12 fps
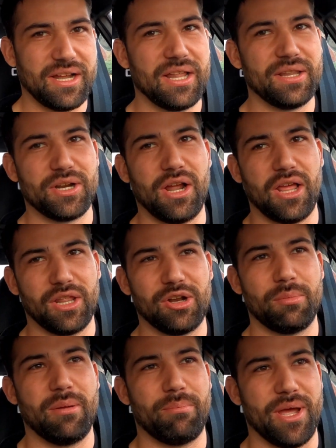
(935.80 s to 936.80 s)
A
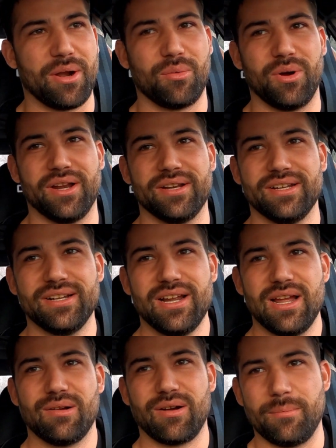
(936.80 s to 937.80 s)
little bit better one.
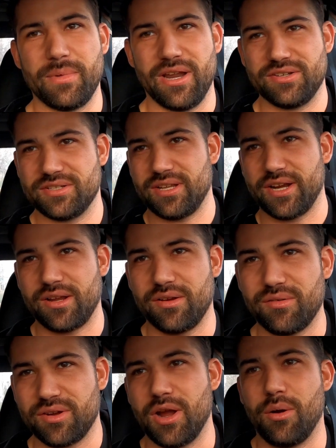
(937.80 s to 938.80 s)
Or I meant just like
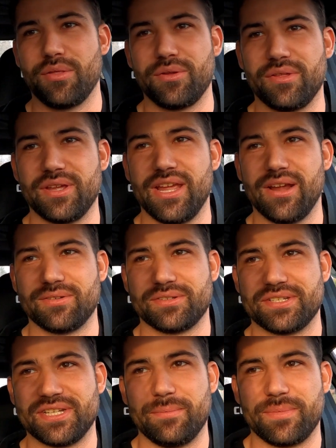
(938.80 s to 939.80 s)
going through the gears
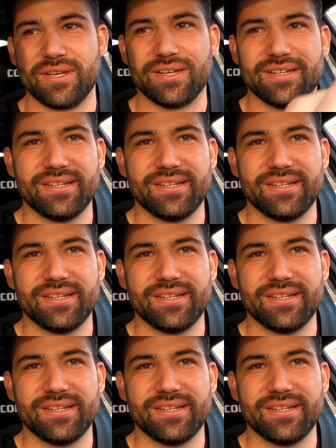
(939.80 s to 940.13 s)
or something.